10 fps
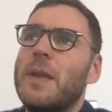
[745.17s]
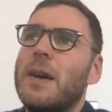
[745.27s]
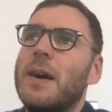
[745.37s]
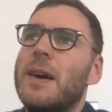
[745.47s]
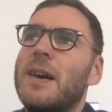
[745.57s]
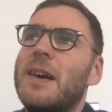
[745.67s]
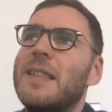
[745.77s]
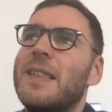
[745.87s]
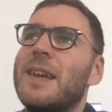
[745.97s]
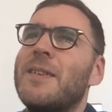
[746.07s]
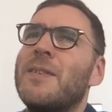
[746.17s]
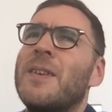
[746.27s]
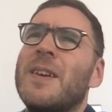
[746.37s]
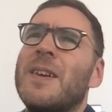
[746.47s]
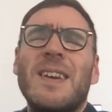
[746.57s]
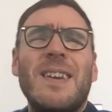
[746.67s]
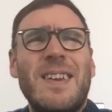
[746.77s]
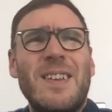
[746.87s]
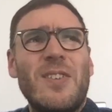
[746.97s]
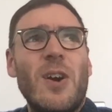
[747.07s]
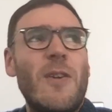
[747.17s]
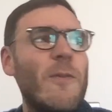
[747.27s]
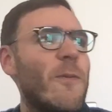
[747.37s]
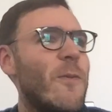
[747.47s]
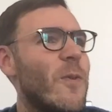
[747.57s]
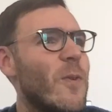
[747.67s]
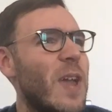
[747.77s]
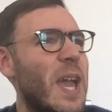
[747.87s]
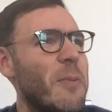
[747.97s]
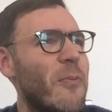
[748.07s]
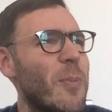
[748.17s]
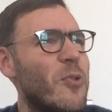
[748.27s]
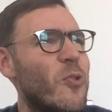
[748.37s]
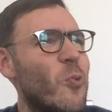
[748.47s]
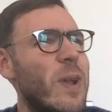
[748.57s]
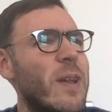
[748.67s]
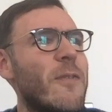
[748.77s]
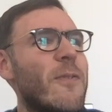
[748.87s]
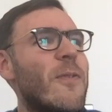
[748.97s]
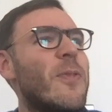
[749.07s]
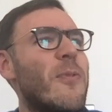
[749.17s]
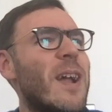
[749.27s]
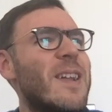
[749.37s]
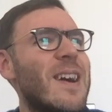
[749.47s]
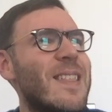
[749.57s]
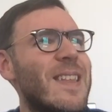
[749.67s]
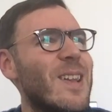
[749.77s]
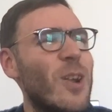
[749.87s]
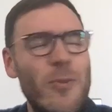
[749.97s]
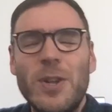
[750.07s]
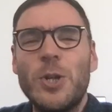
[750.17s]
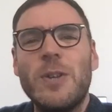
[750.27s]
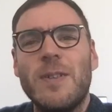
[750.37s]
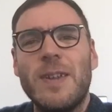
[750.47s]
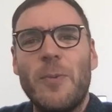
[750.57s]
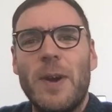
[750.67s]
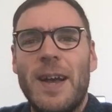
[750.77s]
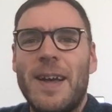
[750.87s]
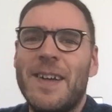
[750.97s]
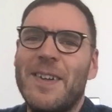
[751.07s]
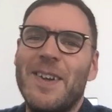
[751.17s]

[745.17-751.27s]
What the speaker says: And then it sort of came from a Twitter thread, I think, originally, where